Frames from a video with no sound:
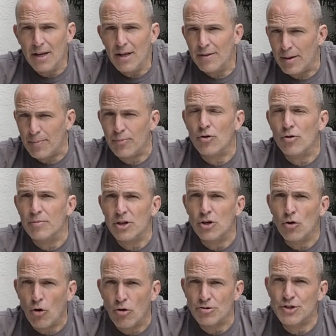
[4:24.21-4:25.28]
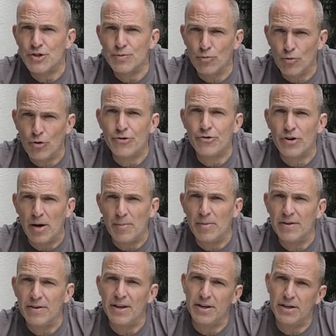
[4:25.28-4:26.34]
that probably causes more drama
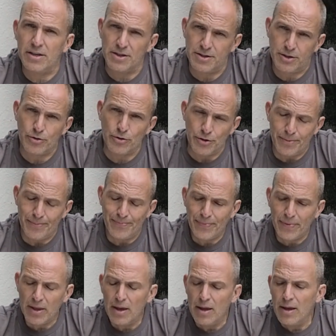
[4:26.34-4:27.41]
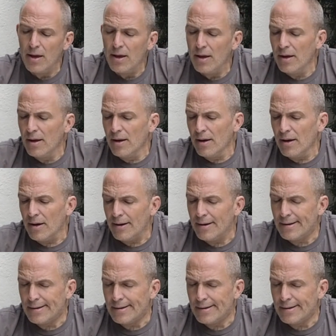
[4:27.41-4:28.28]
than it does good. I